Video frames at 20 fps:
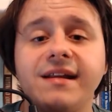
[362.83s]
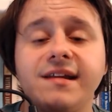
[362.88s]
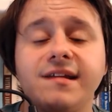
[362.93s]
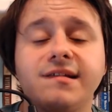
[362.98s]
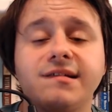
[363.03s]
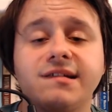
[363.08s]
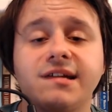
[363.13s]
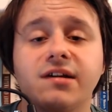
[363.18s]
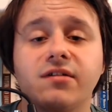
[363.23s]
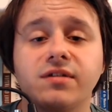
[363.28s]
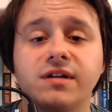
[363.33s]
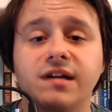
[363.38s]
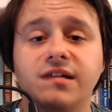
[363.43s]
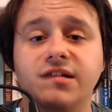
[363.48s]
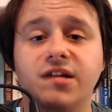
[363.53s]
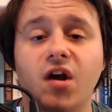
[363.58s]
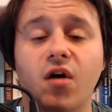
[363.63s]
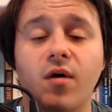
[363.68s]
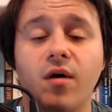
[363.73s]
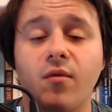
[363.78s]
serious
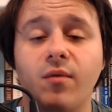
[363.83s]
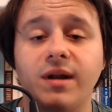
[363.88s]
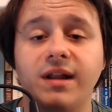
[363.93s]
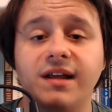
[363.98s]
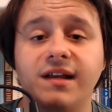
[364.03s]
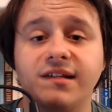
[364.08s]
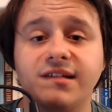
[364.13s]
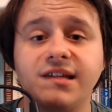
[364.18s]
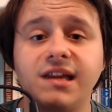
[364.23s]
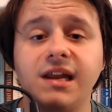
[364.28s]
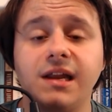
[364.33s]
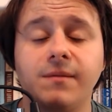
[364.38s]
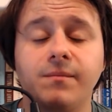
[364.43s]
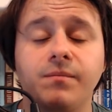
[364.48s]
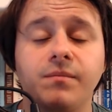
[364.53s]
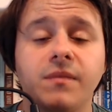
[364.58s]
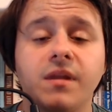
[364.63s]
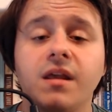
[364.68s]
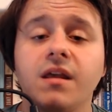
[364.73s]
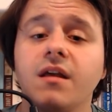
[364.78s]
go at winning a seat.
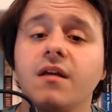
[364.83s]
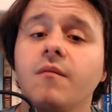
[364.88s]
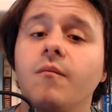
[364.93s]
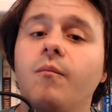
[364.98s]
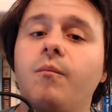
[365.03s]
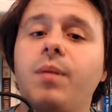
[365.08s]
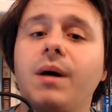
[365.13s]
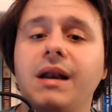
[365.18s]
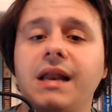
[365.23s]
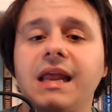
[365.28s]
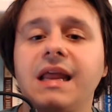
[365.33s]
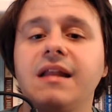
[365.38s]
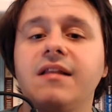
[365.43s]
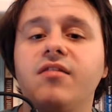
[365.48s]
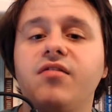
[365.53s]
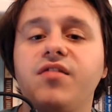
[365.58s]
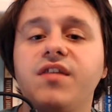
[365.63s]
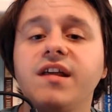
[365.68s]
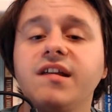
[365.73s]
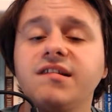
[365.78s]
But
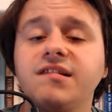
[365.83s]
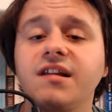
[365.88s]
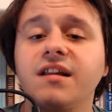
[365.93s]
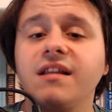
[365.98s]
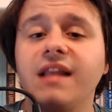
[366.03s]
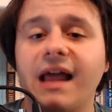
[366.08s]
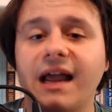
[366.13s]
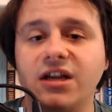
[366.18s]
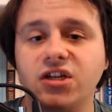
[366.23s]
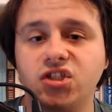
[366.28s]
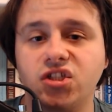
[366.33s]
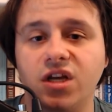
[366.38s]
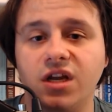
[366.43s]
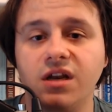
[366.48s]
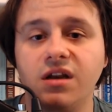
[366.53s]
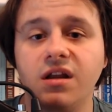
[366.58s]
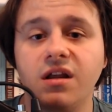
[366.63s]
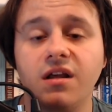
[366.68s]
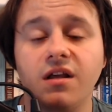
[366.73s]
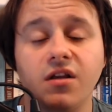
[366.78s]
in this election,
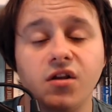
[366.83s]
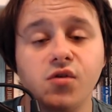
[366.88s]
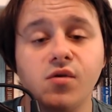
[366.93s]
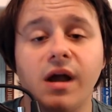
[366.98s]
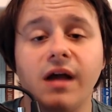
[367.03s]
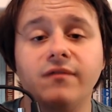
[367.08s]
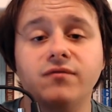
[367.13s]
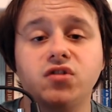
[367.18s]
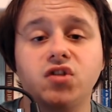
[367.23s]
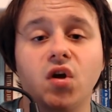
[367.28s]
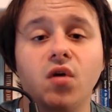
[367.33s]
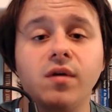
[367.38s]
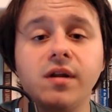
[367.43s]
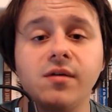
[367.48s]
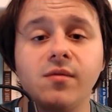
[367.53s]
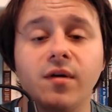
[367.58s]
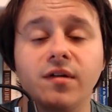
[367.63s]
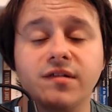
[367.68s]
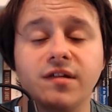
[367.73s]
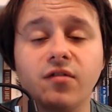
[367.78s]
you have Jody
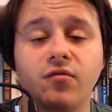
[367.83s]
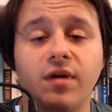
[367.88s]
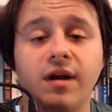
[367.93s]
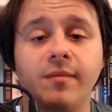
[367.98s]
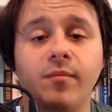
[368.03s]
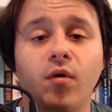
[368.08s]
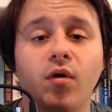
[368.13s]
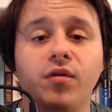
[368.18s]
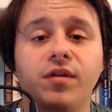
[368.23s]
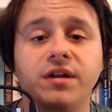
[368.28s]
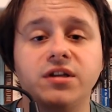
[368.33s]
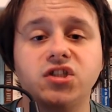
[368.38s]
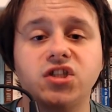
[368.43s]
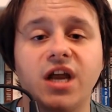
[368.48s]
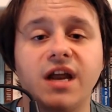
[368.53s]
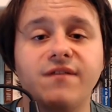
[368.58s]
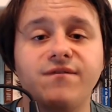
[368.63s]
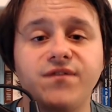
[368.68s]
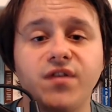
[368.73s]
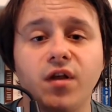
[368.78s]
Wilson-Raybould and
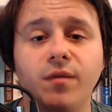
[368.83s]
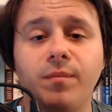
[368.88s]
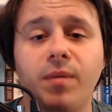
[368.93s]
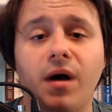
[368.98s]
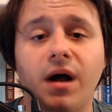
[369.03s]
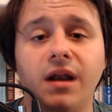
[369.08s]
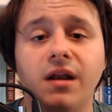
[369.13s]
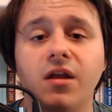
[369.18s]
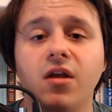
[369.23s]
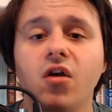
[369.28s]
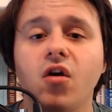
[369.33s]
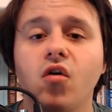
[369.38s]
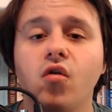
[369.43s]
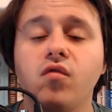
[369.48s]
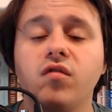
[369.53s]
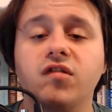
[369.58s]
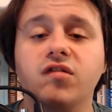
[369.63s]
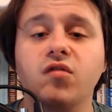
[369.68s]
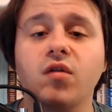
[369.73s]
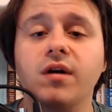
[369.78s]
Jane Philpott, who
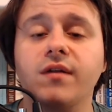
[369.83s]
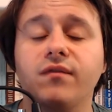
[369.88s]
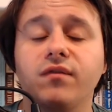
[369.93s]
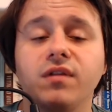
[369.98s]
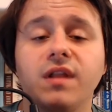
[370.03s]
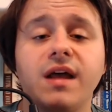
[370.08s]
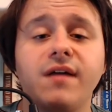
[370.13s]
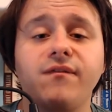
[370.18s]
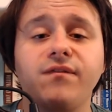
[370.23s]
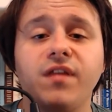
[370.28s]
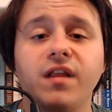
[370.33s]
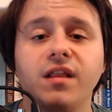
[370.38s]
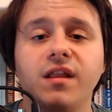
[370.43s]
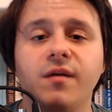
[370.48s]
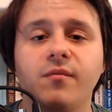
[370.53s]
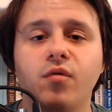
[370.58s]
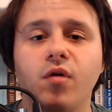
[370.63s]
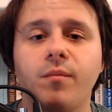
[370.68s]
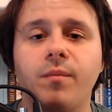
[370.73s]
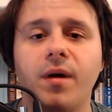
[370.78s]
sort of left the
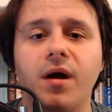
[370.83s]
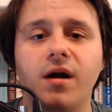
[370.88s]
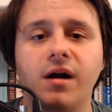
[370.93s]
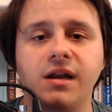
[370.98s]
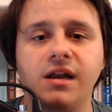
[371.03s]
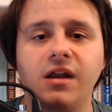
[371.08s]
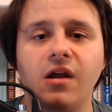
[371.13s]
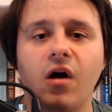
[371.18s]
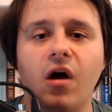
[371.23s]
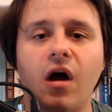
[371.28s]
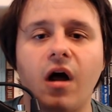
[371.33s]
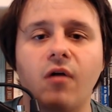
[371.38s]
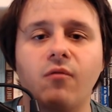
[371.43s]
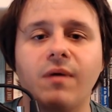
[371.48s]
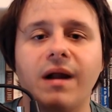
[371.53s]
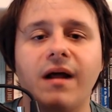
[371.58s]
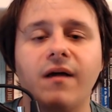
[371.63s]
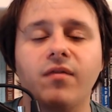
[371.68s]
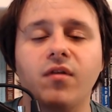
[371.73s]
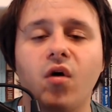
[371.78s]
Liberal Party
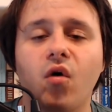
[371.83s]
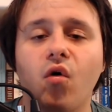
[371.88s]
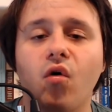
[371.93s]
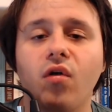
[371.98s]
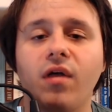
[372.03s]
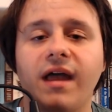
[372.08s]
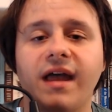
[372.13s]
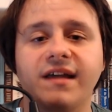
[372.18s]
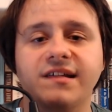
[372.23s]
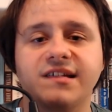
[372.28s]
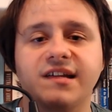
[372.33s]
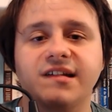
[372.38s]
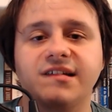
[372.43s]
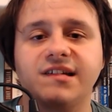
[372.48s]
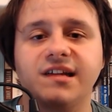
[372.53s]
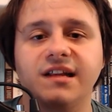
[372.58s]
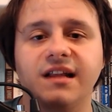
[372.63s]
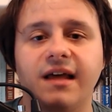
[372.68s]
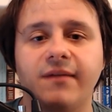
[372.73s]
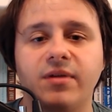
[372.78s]
around the whole
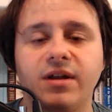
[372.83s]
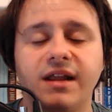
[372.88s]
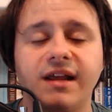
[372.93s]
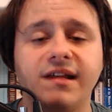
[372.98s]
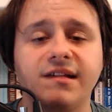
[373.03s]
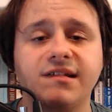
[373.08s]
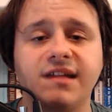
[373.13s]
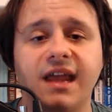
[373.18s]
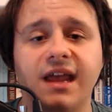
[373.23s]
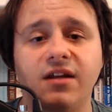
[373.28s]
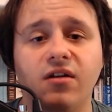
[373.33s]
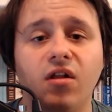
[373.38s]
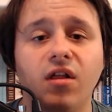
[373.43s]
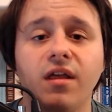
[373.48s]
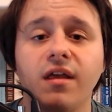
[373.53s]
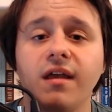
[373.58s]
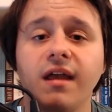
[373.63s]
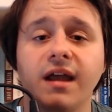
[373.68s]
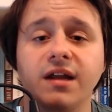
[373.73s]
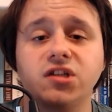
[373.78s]
SNC-Lavalin scandal
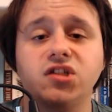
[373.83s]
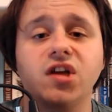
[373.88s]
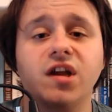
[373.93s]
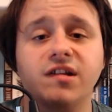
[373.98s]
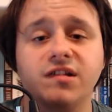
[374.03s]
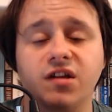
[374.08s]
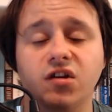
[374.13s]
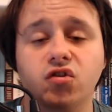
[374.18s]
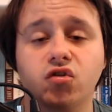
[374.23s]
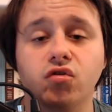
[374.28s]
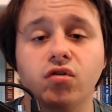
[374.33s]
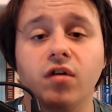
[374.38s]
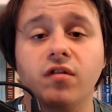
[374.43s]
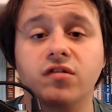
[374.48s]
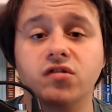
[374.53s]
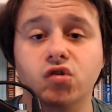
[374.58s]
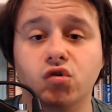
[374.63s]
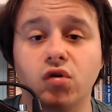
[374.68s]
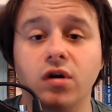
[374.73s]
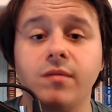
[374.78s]
and Justin Trudeau's
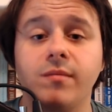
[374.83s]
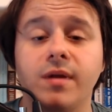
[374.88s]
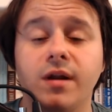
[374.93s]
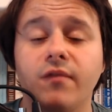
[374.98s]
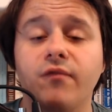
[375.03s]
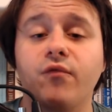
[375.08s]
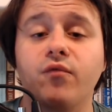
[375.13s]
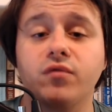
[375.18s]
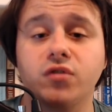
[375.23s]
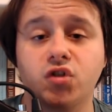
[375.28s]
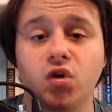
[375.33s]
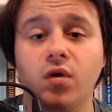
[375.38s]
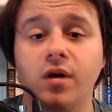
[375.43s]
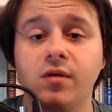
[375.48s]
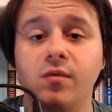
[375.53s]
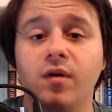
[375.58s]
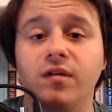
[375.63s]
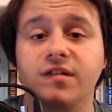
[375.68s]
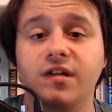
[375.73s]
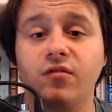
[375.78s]
treatment of Jody
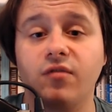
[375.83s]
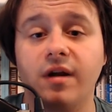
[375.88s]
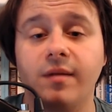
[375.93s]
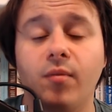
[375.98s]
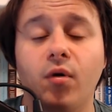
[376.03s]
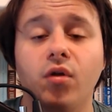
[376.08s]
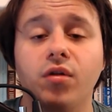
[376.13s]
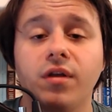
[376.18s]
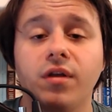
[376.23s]
Wilson-Raybould,